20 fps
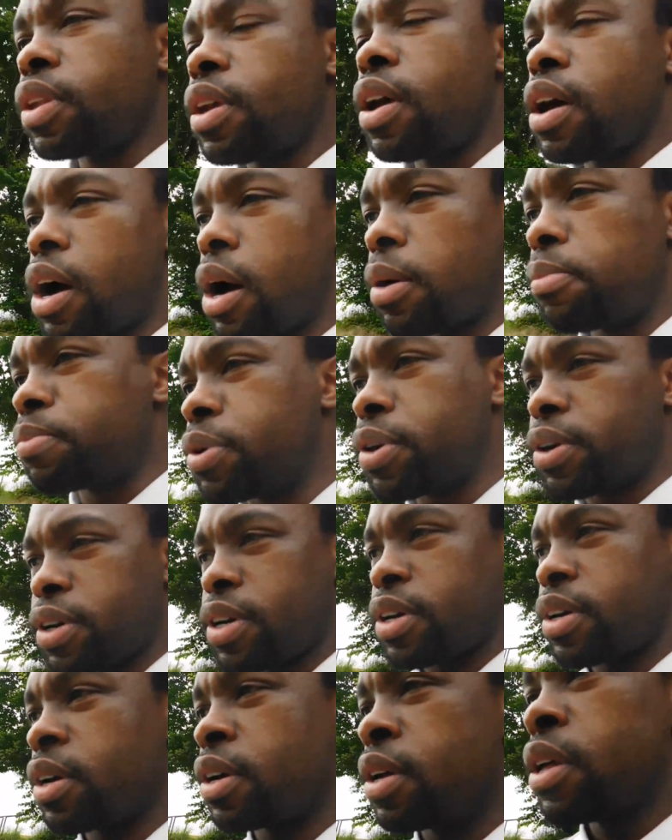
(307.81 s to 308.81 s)
Hamburg
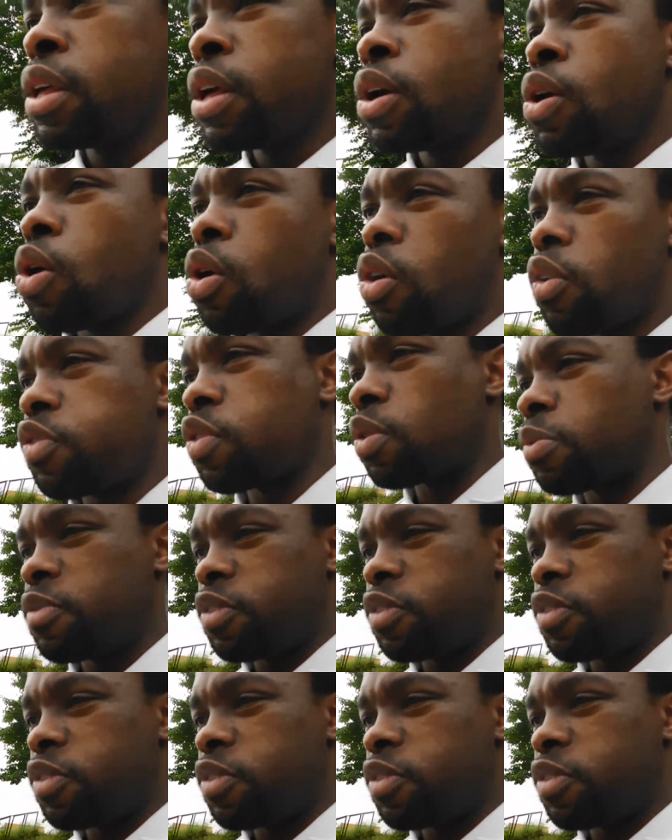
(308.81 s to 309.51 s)
or from